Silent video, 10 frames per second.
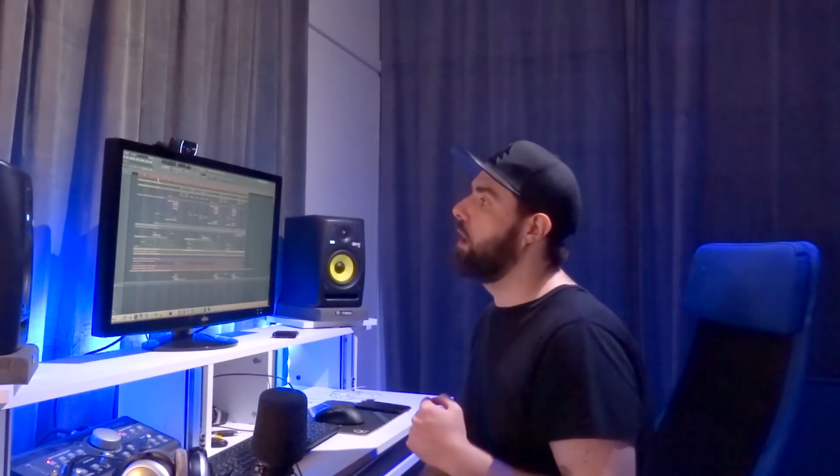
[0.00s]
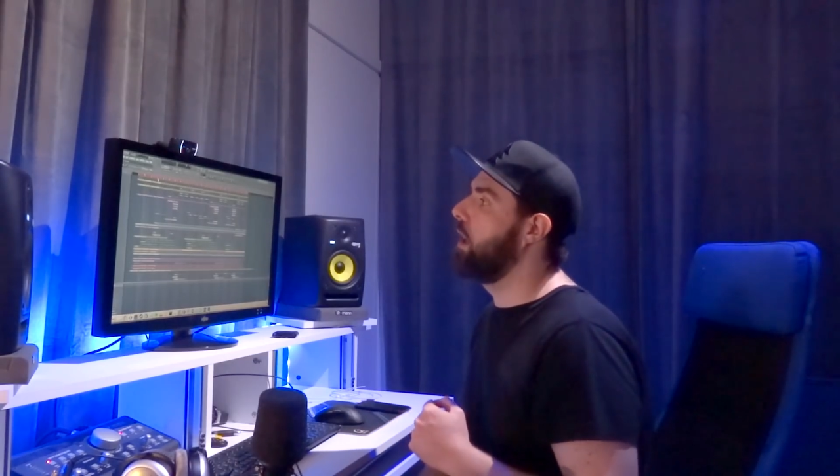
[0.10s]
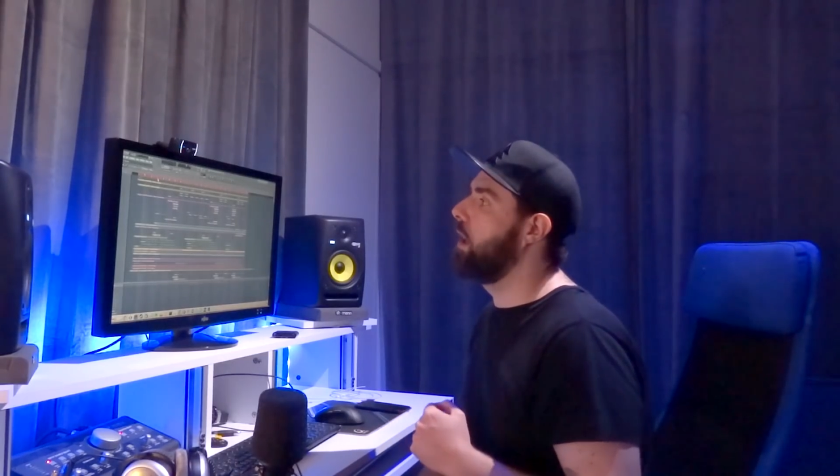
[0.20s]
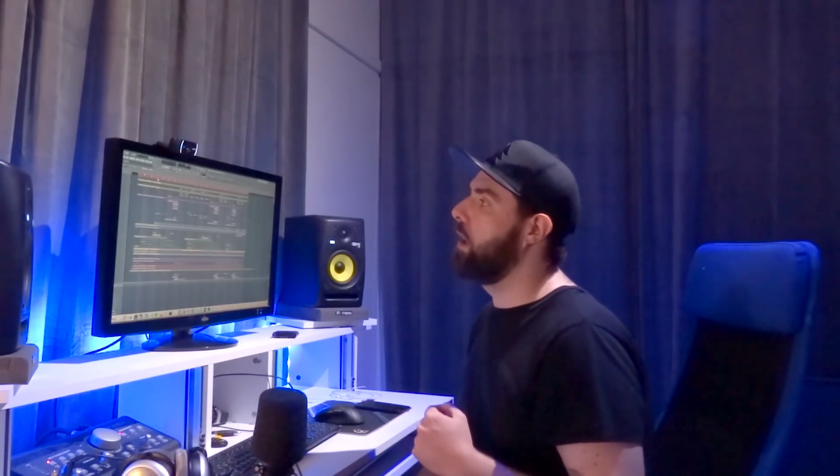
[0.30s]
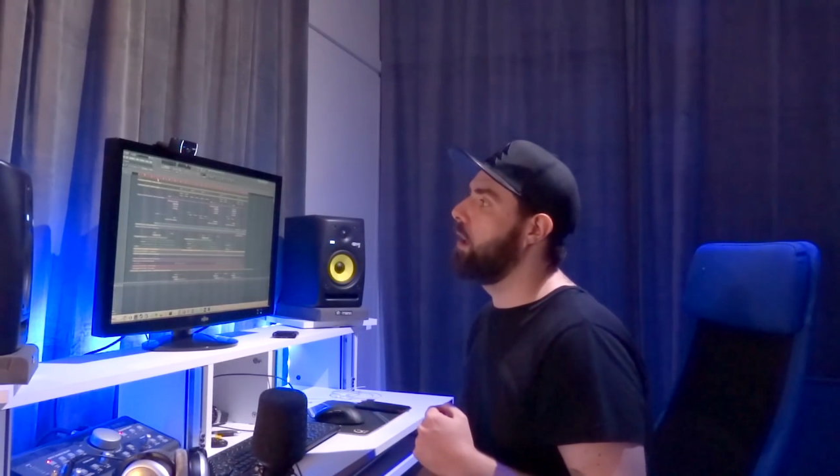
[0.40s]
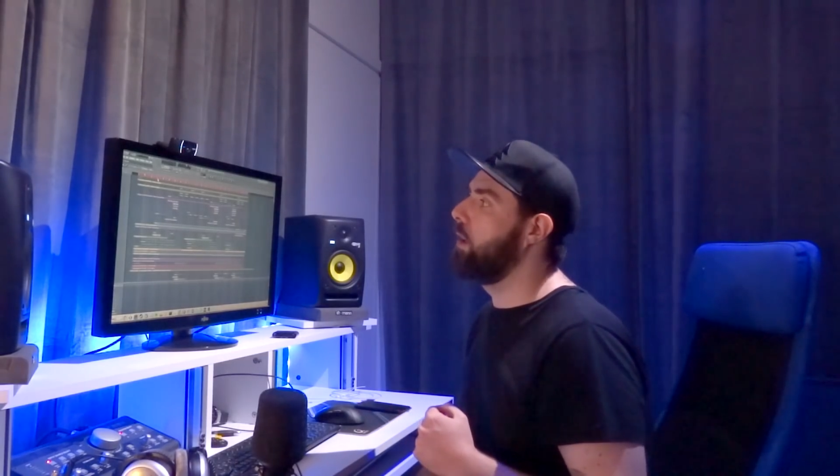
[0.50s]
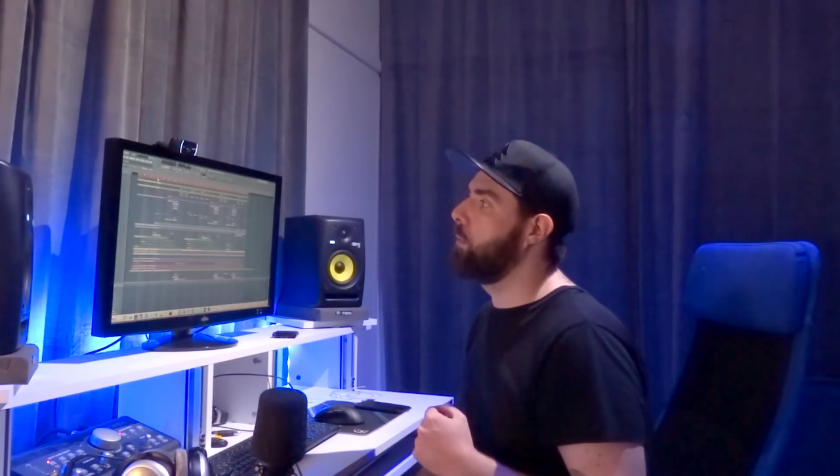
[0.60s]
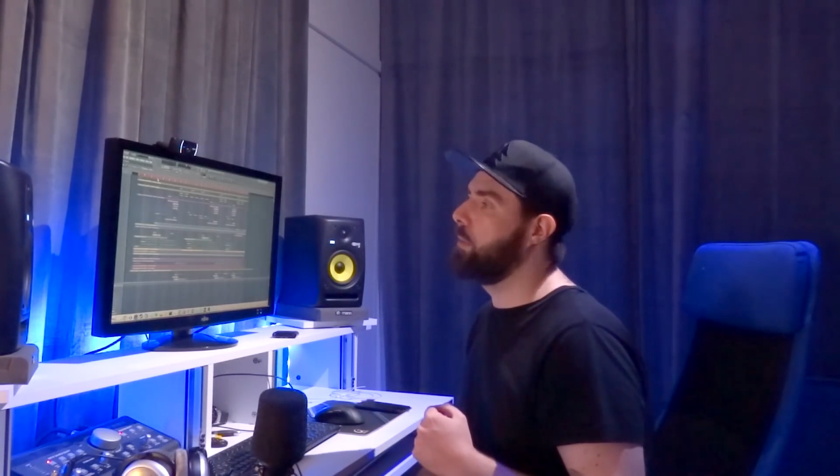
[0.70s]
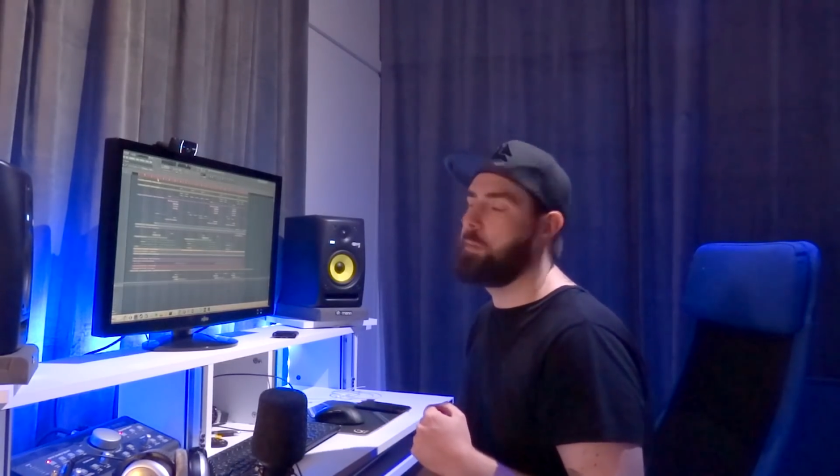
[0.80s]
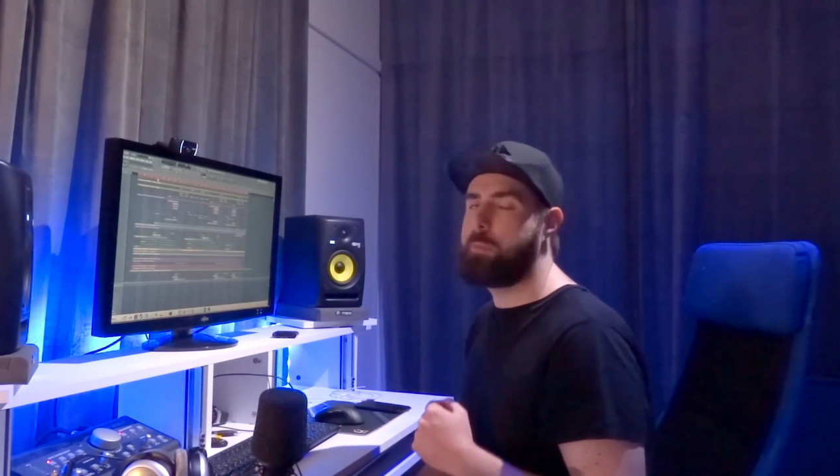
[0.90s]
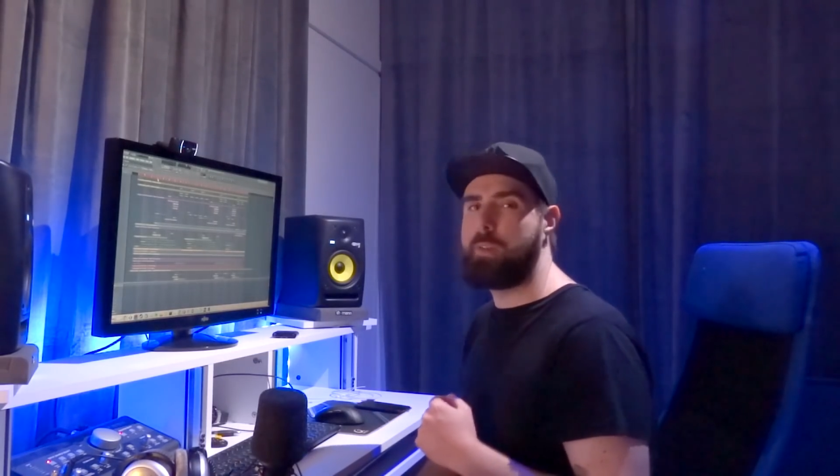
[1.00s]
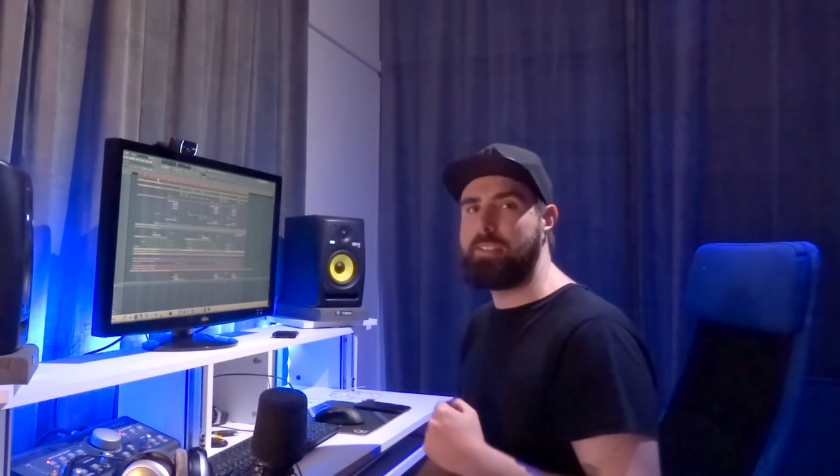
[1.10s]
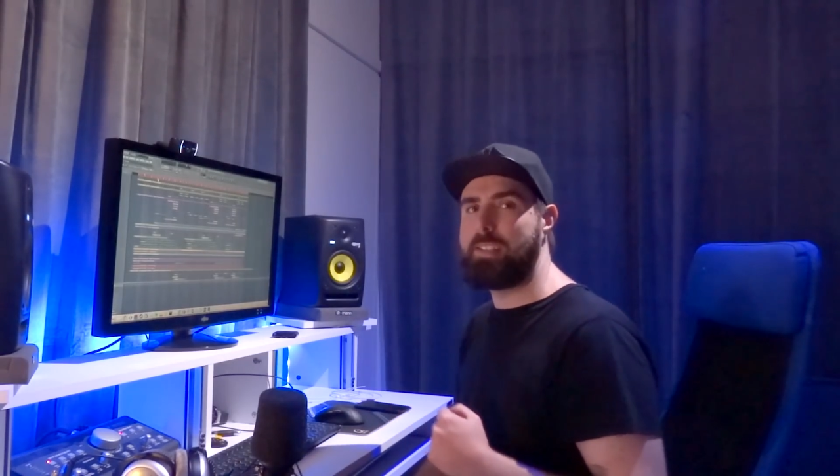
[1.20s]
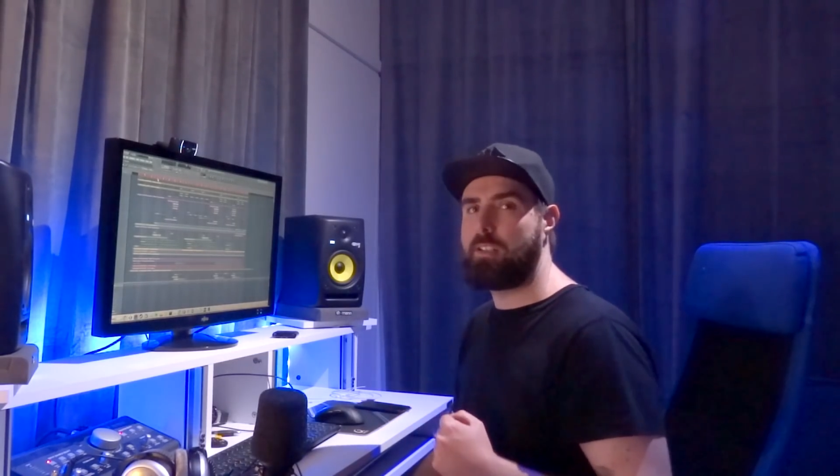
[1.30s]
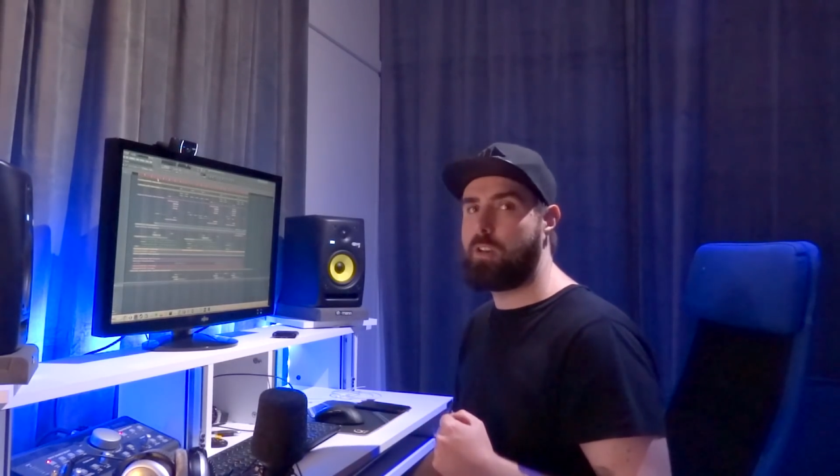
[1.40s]
with a
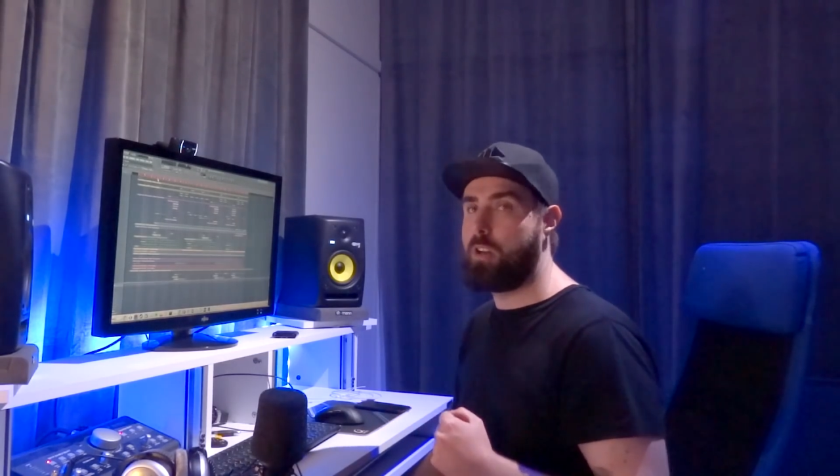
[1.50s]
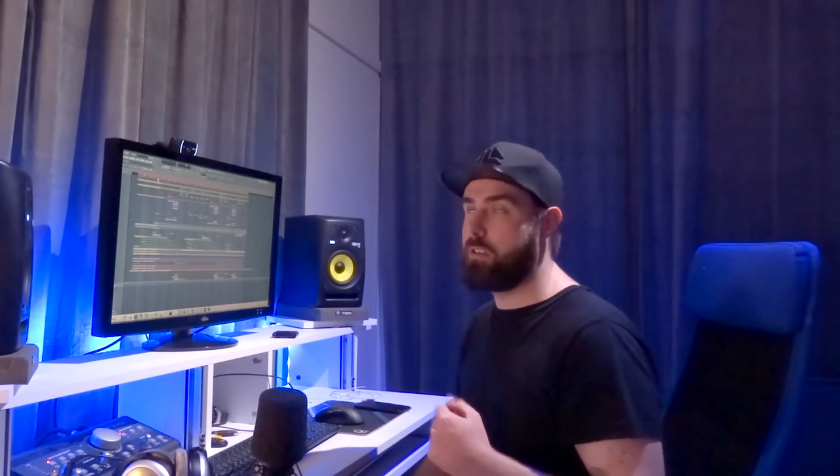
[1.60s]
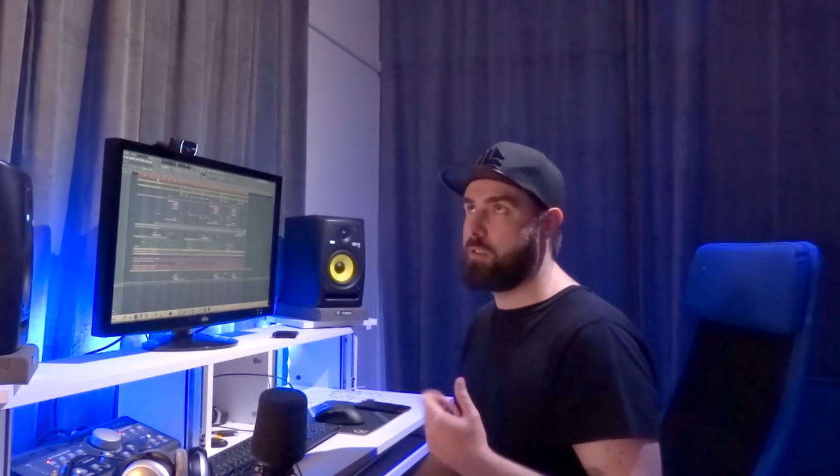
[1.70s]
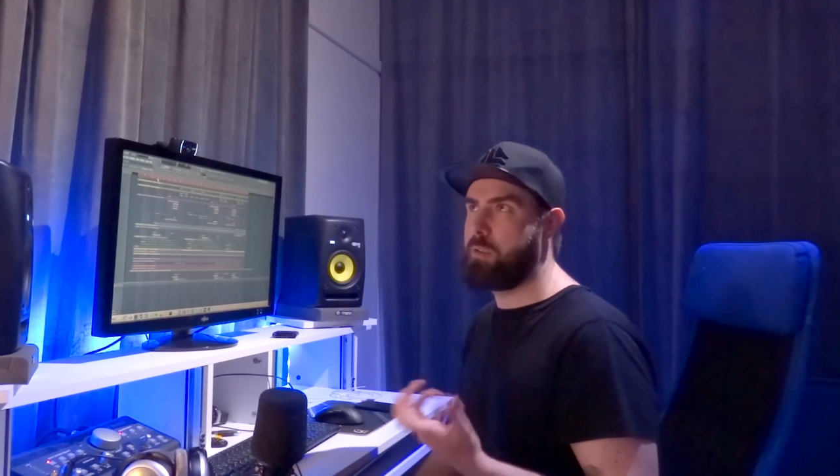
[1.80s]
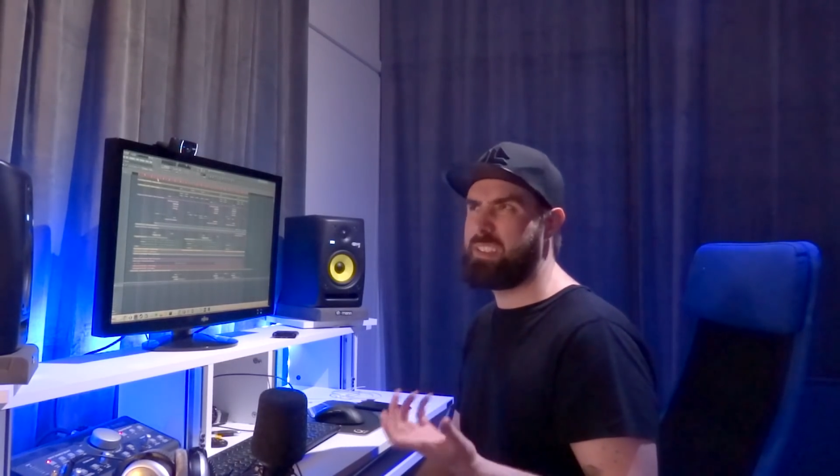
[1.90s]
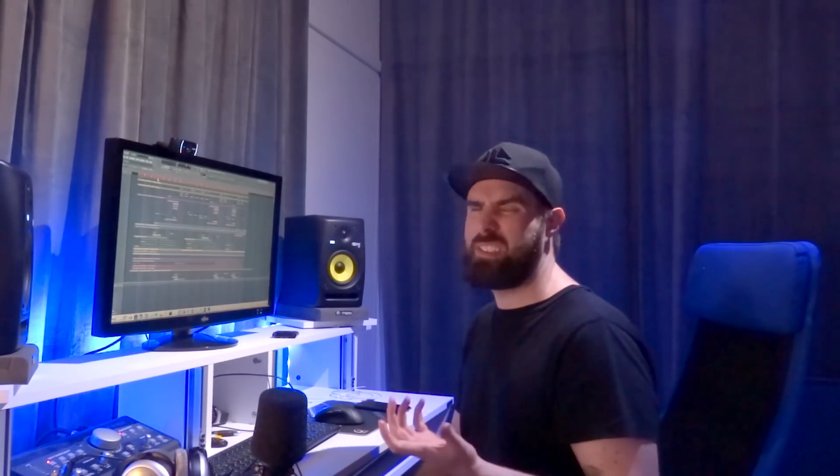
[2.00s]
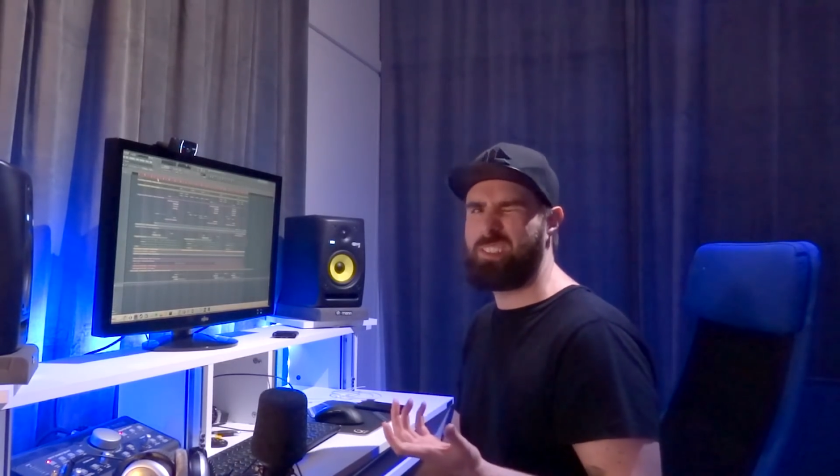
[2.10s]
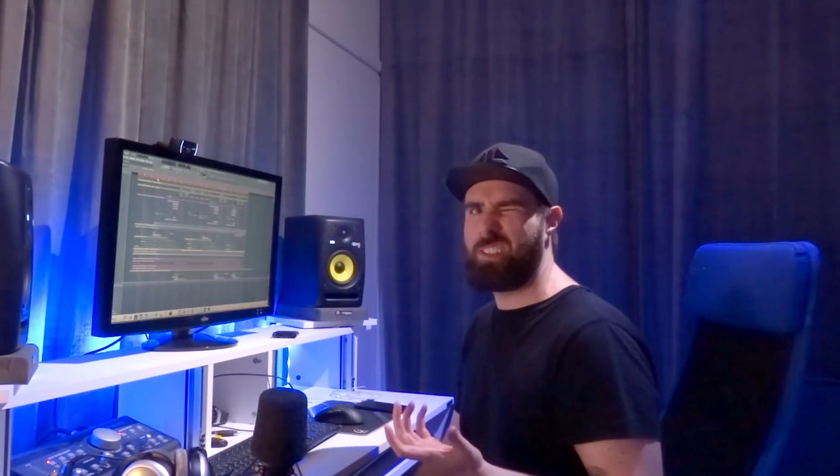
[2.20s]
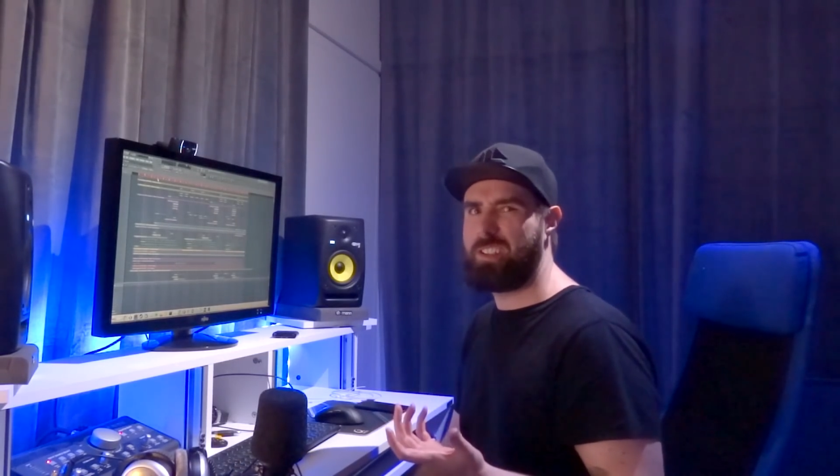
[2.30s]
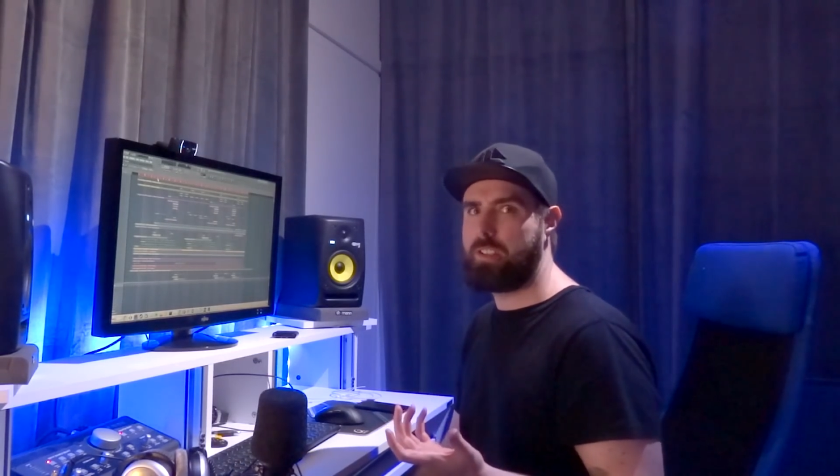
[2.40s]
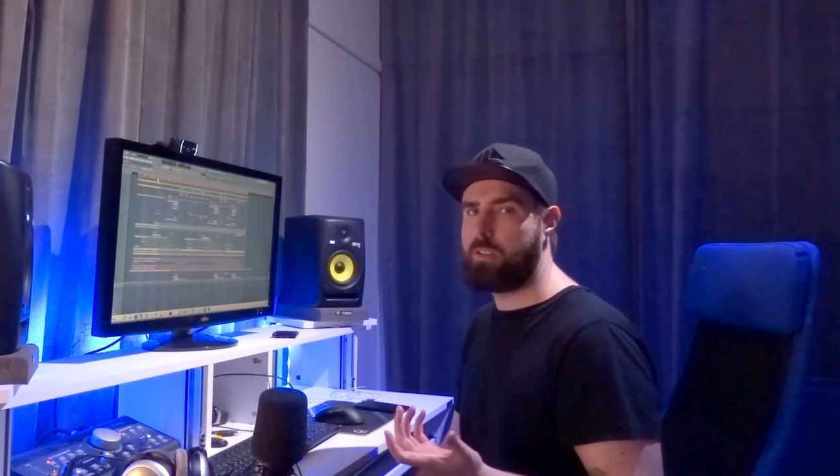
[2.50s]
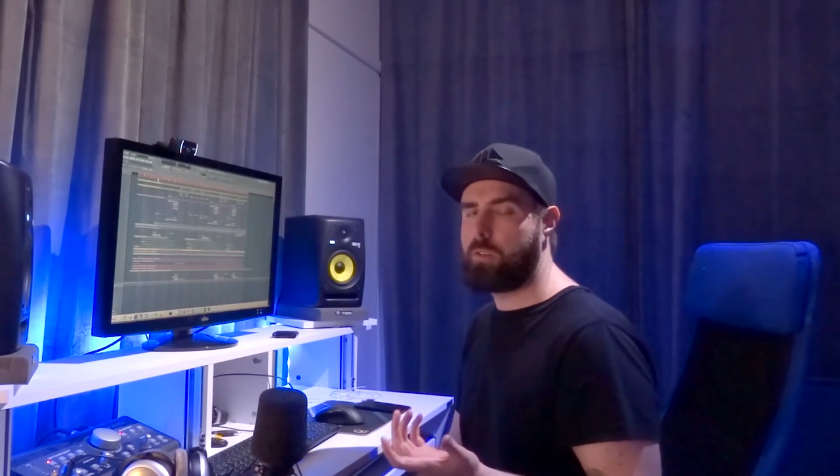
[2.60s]
preset called Crystal